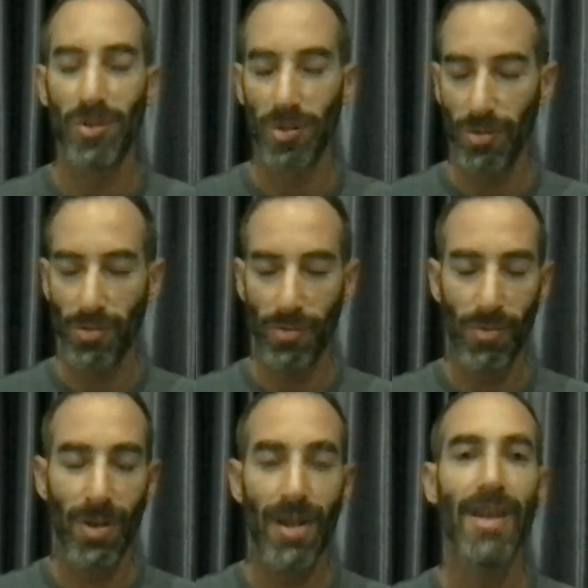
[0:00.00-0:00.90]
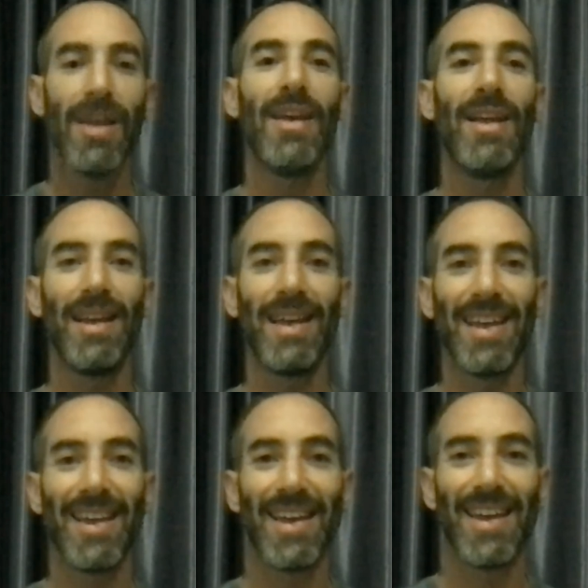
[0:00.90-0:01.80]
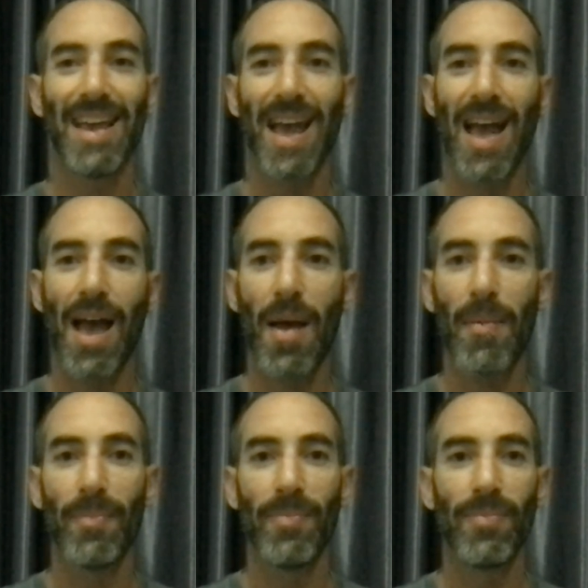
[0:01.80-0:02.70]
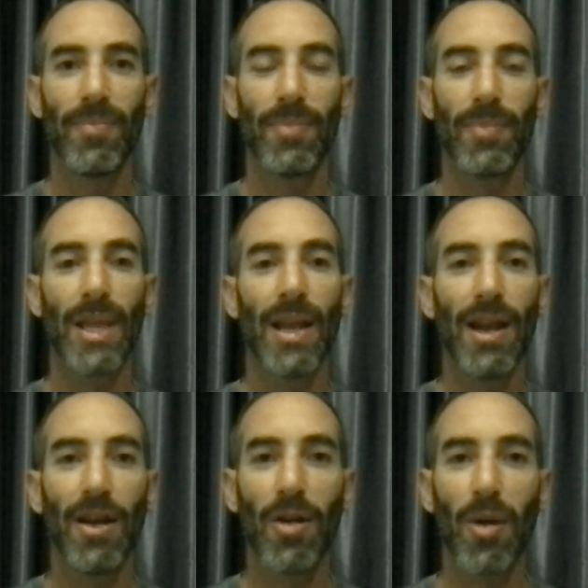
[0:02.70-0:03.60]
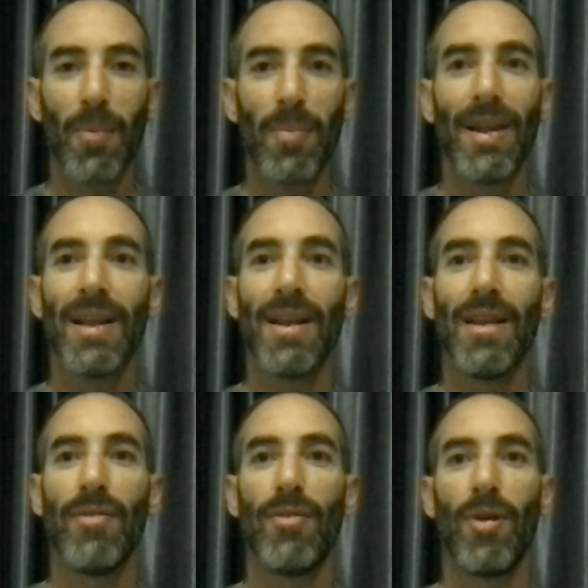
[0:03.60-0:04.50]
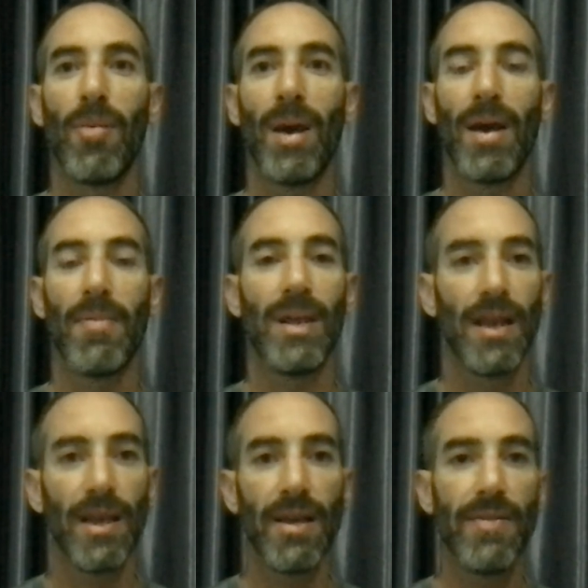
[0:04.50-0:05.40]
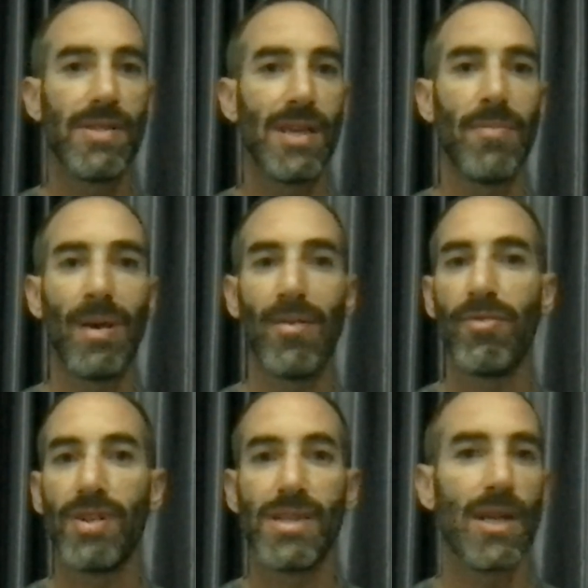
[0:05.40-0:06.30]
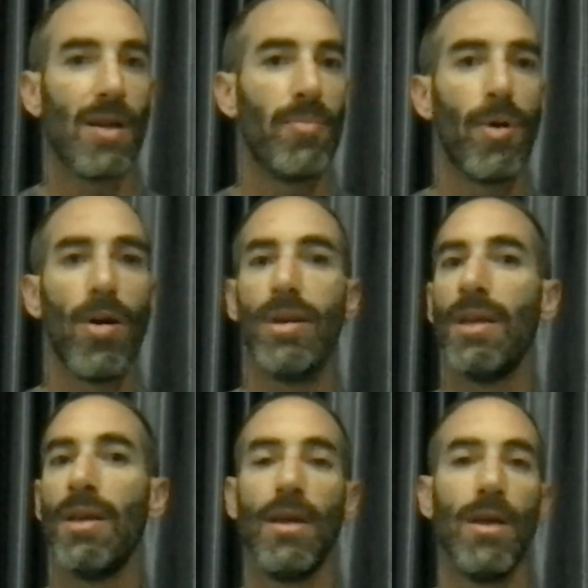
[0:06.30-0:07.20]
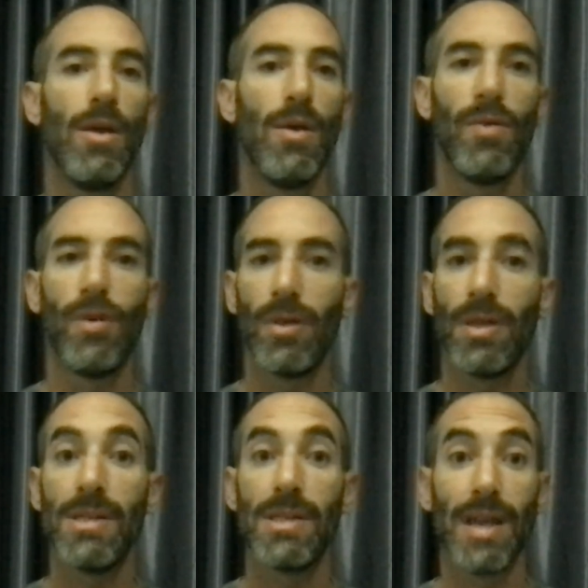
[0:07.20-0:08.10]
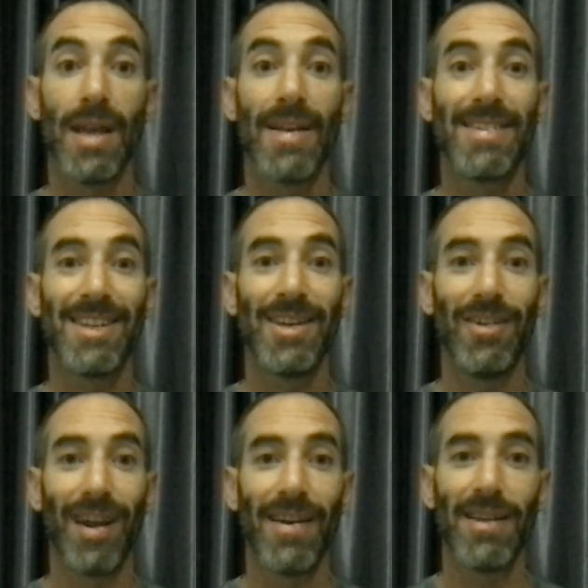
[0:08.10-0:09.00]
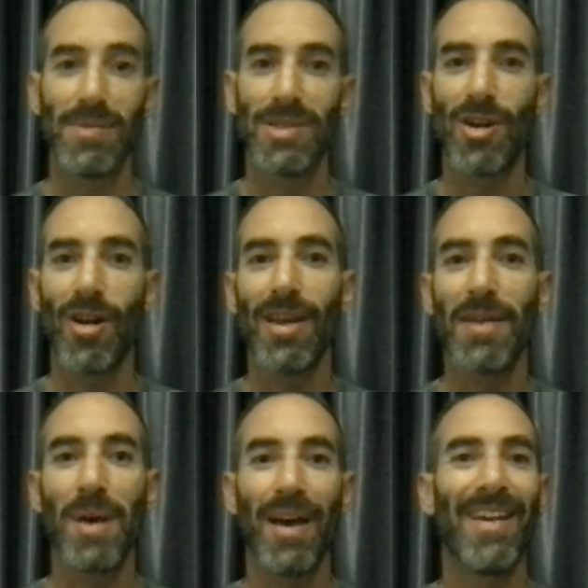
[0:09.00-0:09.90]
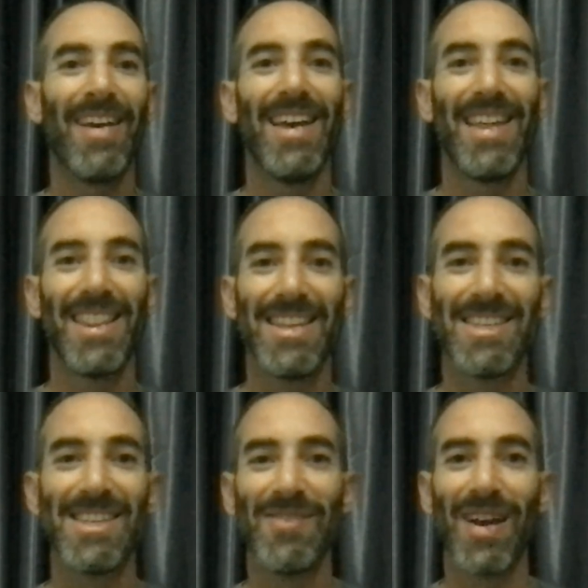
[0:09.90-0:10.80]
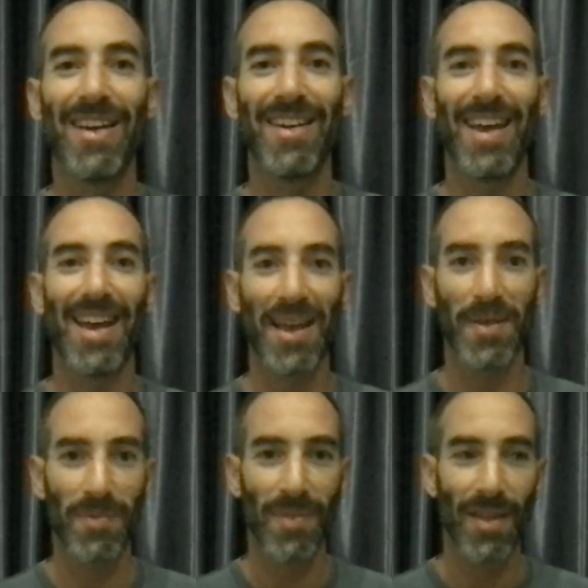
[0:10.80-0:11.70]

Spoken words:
to really clear completely from my beliefs and my physical body for this next year, right? I'm starting my, this is my